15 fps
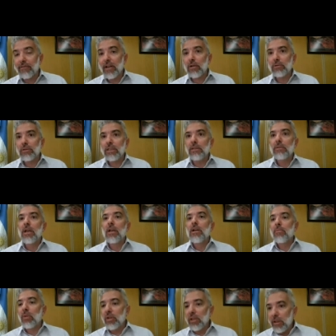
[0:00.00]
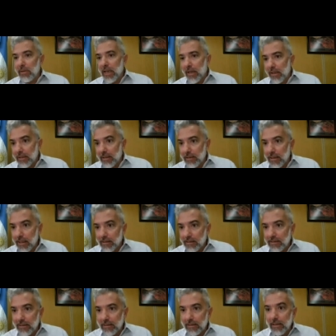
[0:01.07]
found in Bolivia in
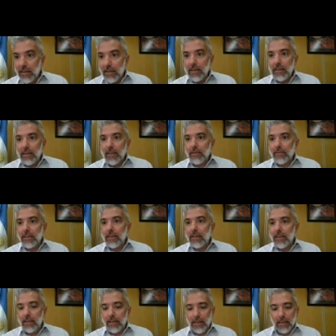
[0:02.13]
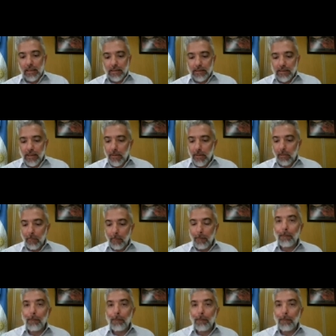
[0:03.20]
nineteen ninety-seven.